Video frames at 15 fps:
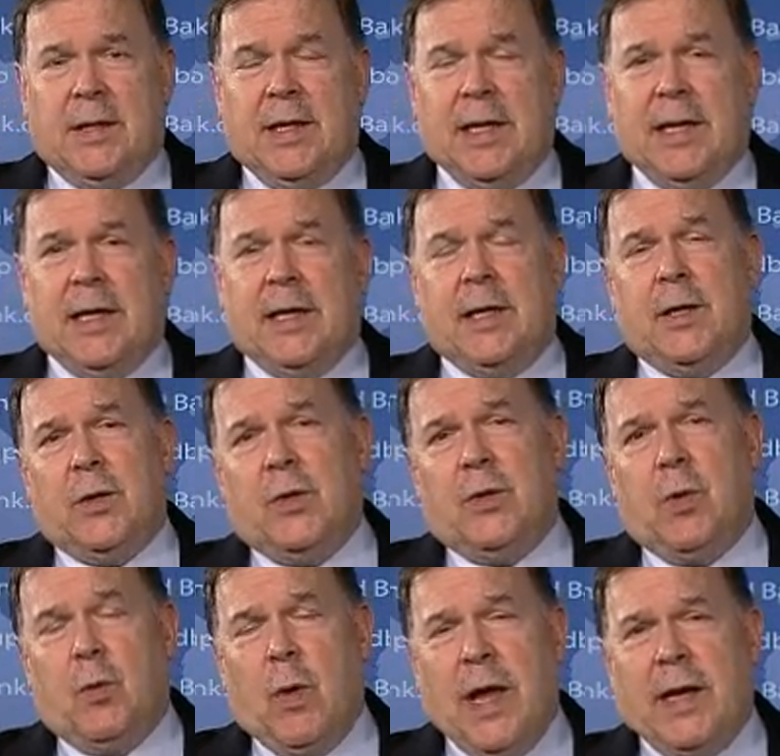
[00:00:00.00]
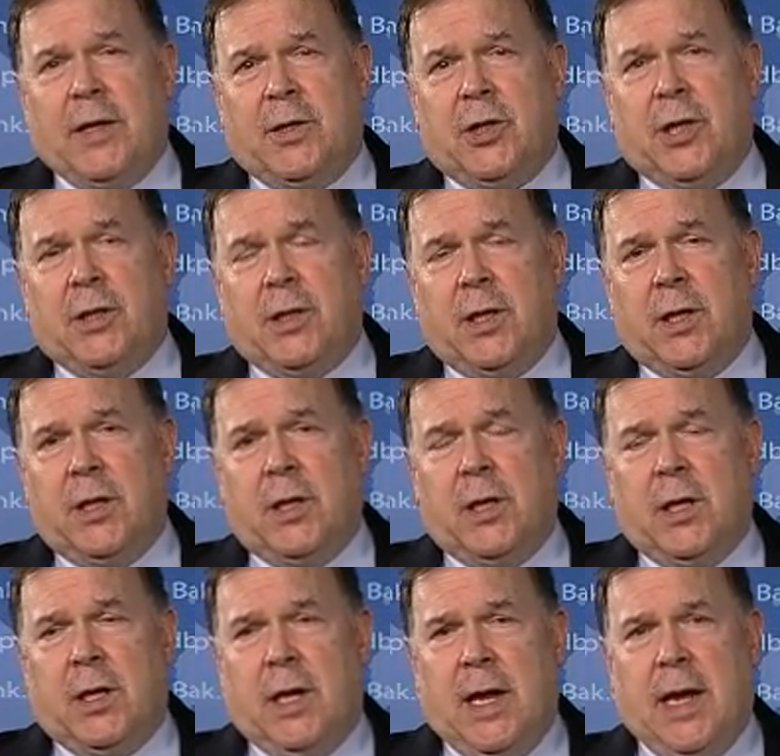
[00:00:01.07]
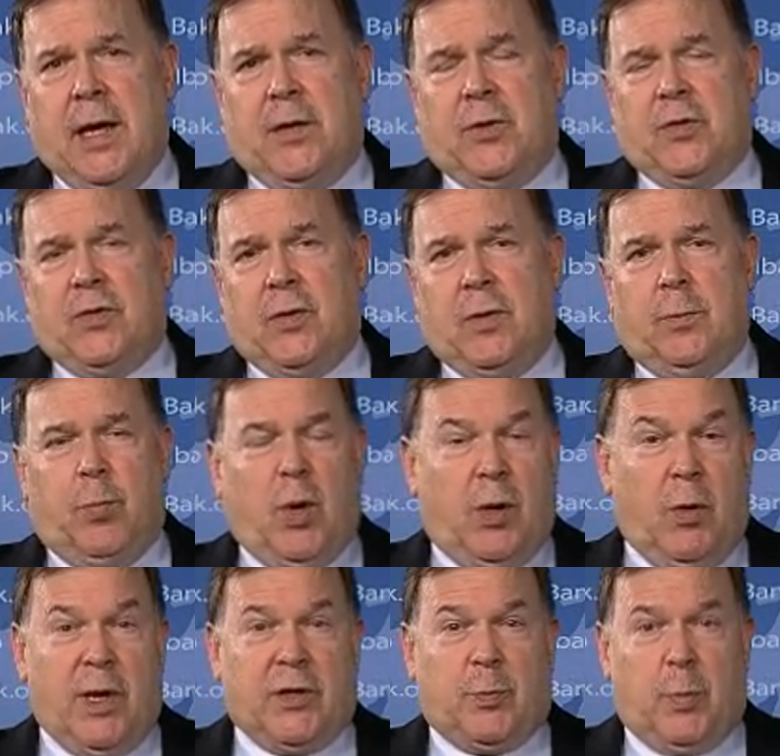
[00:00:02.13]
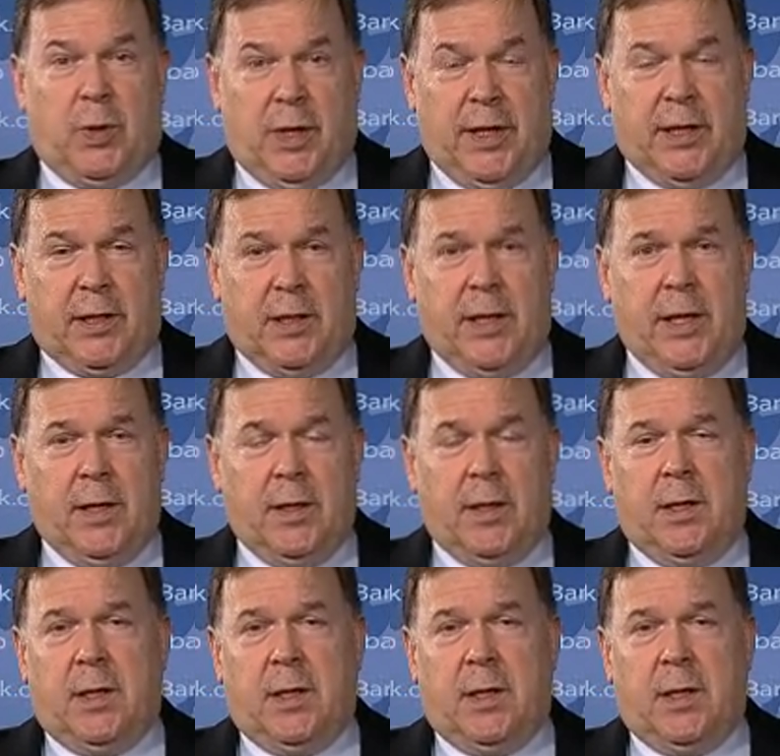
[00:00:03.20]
The REDD agenda has progressed politically.